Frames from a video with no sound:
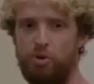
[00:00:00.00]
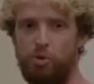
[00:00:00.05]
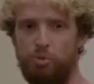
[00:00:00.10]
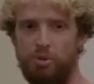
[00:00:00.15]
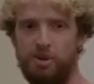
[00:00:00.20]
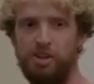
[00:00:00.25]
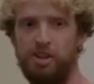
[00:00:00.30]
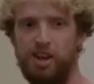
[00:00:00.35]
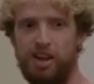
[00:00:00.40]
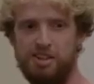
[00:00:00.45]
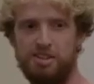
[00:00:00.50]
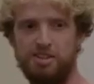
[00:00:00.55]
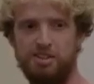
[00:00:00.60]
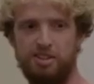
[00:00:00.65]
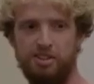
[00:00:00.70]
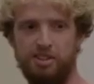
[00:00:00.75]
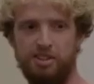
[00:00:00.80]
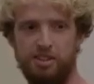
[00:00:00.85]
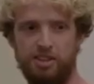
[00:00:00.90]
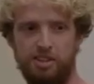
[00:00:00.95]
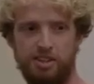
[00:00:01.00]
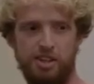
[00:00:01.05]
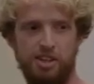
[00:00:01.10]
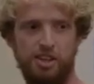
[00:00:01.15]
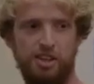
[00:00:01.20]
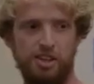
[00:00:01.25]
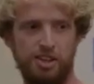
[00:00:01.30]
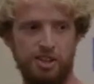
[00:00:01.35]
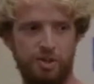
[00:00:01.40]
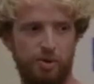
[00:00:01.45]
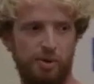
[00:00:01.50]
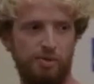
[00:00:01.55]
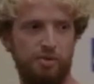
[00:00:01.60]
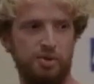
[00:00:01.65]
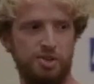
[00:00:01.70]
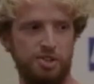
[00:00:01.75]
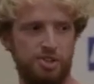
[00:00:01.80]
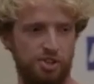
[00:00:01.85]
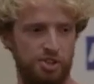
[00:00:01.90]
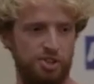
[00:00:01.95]
all been cancelled. So
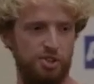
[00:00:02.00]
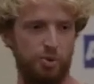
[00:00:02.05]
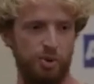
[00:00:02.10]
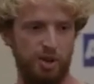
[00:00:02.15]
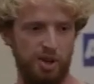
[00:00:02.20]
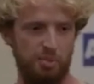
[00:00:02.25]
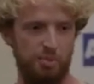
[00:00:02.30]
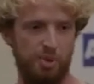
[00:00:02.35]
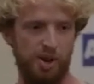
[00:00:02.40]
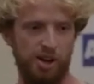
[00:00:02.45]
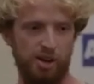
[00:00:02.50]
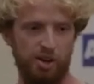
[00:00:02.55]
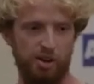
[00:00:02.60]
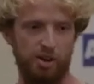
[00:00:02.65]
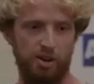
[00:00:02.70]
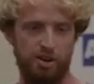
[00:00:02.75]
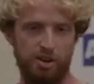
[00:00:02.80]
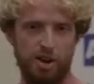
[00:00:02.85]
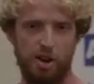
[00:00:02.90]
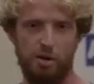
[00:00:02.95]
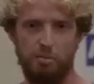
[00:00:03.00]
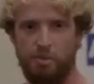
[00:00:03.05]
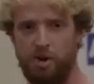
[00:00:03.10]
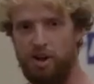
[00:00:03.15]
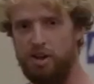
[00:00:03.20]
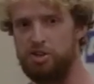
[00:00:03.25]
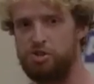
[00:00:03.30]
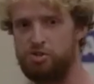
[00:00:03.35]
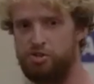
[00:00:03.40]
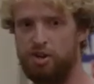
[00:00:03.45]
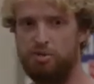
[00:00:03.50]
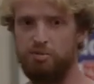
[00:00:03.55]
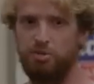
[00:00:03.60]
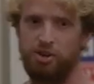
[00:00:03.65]
everyone's just tweeting back going, my dream